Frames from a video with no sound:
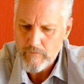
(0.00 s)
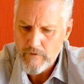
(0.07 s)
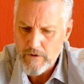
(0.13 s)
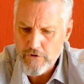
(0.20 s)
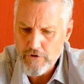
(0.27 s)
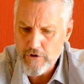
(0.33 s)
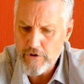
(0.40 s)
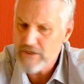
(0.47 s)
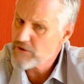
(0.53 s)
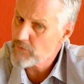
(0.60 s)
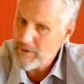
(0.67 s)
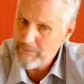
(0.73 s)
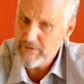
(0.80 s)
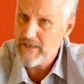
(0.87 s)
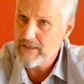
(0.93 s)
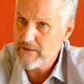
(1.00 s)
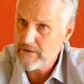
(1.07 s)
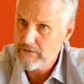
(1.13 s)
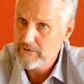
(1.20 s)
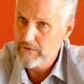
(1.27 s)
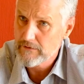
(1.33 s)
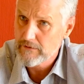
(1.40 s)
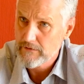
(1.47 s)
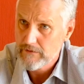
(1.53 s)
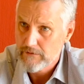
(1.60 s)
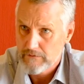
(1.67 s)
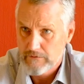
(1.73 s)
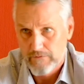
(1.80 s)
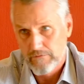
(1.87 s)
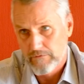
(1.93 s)
So there's a website,
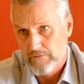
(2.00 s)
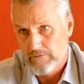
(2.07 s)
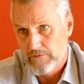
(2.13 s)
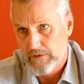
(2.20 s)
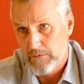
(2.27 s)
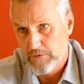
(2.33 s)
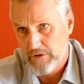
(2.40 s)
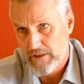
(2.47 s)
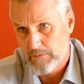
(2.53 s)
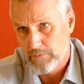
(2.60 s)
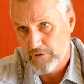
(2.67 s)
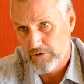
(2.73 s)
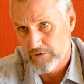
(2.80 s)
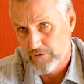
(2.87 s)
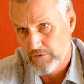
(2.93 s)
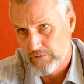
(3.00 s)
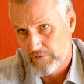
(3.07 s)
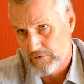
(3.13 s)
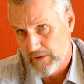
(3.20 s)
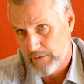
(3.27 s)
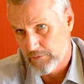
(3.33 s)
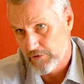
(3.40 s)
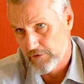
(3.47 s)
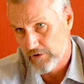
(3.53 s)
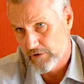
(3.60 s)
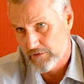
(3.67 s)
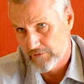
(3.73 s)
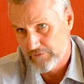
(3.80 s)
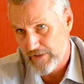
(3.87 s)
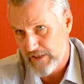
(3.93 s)

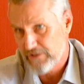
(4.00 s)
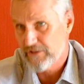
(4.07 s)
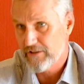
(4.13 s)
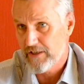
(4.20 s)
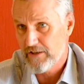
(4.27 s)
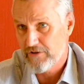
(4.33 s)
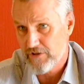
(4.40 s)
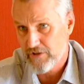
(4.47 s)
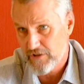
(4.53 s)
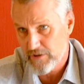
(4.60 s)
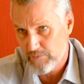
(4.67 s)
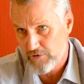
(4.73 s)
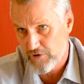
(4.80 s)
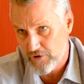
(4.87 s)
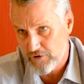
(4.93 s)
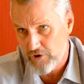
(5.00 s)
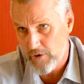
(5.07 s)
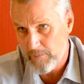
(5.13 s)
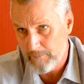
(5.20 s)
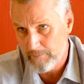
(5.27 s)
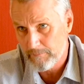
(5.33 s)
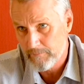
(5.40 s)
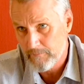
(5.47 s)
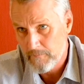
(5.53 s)
www.flexitanksystems.com,